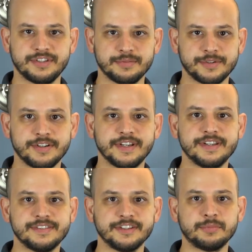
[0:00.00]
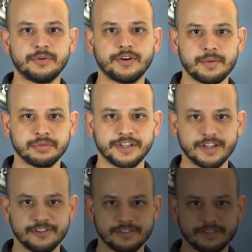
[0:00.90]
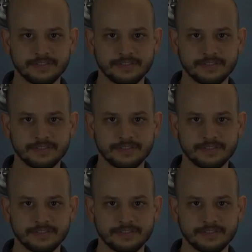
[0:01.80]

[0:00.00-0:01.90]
dimmer in a single pole application.